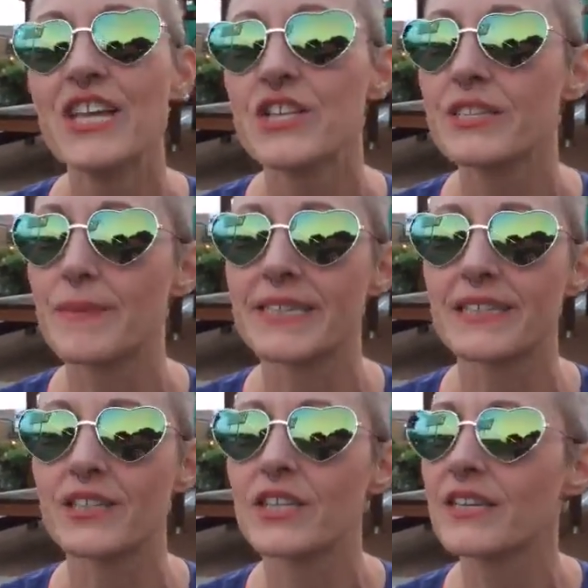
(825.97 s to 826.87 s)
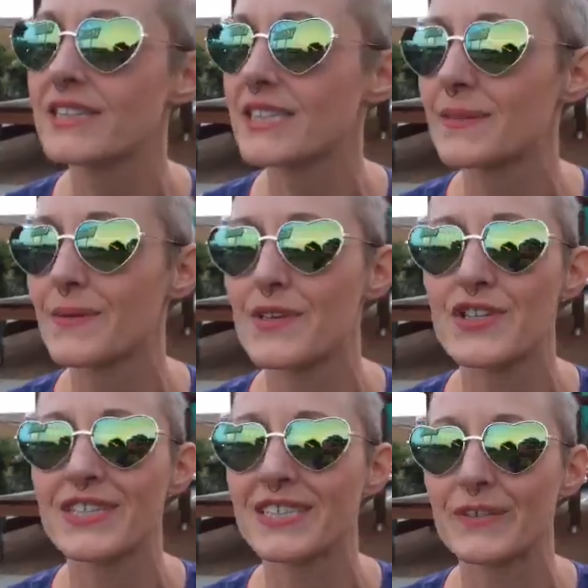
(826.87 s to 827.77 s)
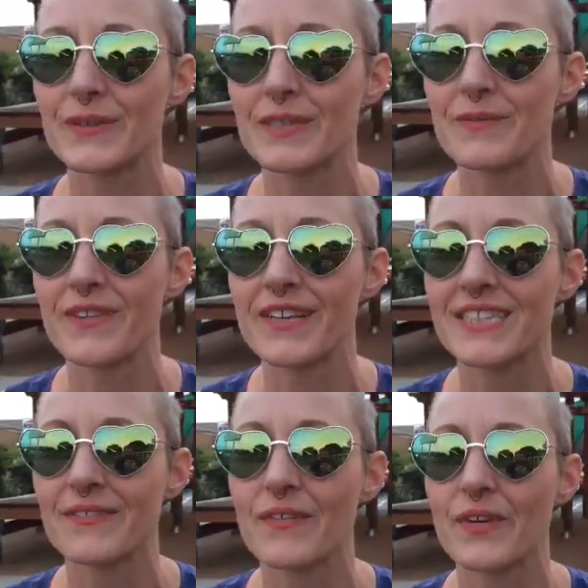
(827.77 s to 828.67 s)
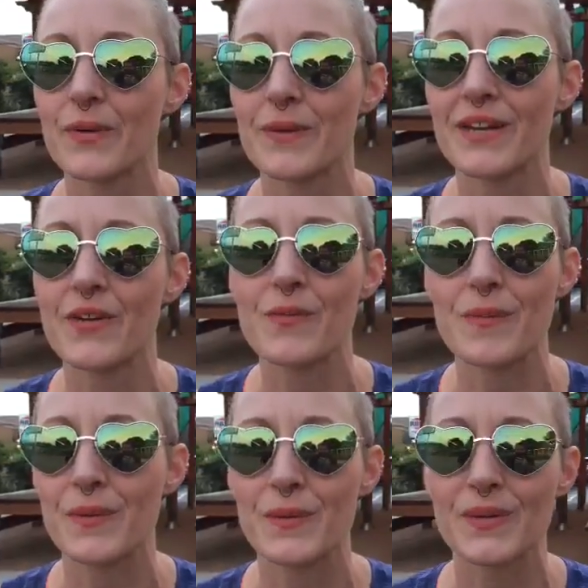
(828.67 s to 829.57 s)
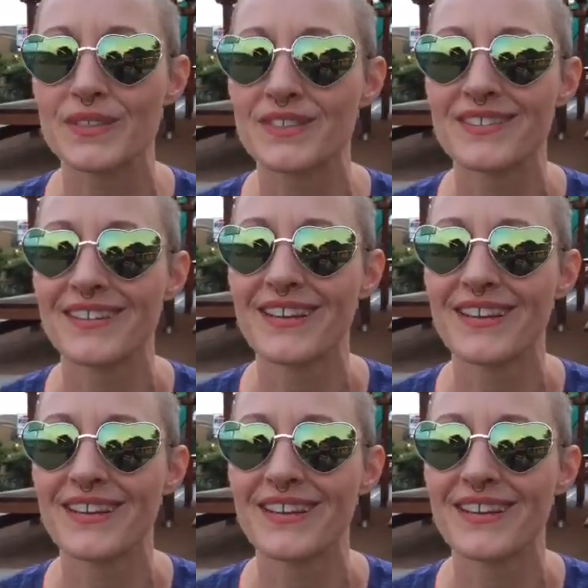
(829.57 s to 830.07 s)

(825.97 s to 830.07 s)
She's amazing. She had said something about Jesus that was the funniest thing I've ever heard, but I don't remember what it was.